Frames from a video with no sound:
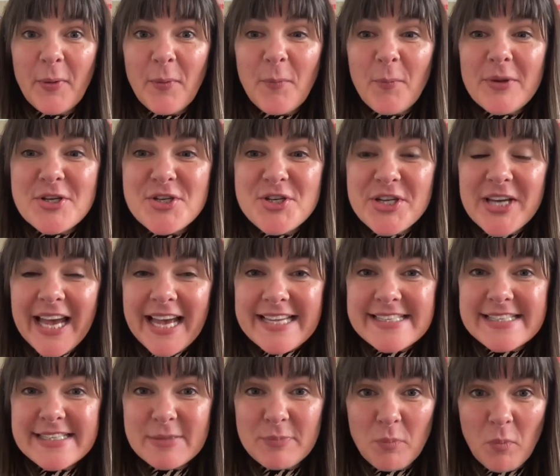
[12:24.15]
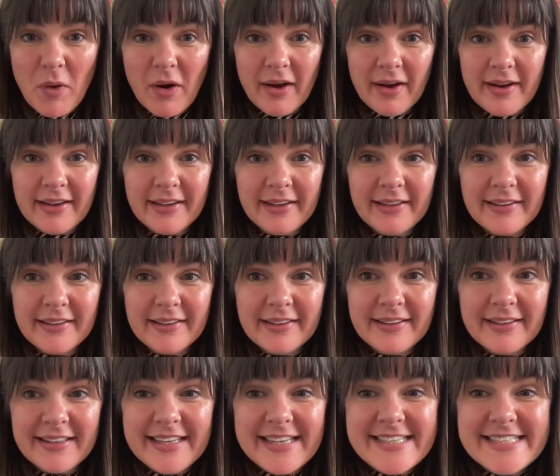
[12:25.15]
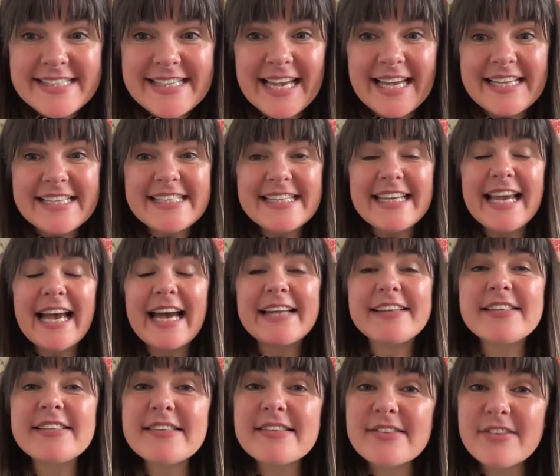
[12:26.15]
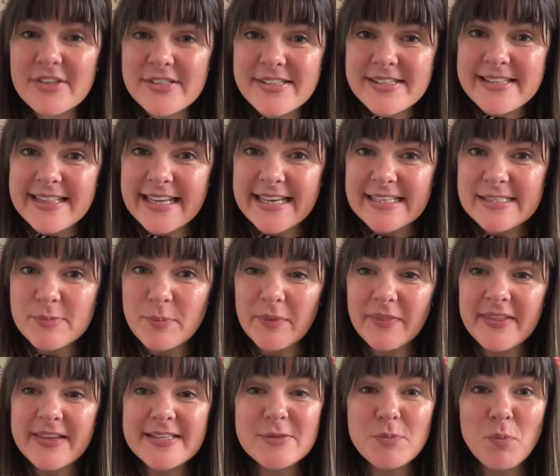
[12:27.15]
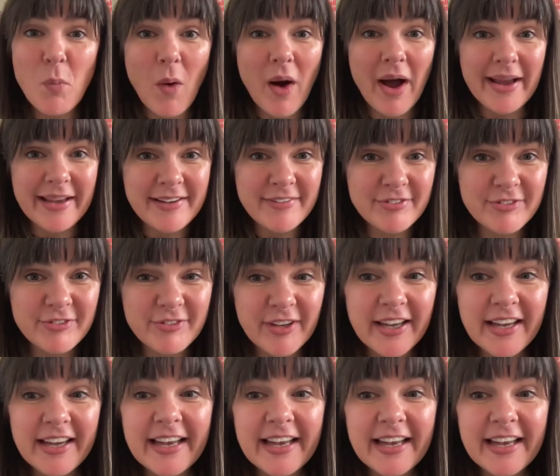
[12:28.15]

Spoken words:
When she asked him why, he said he had discussed things with his wife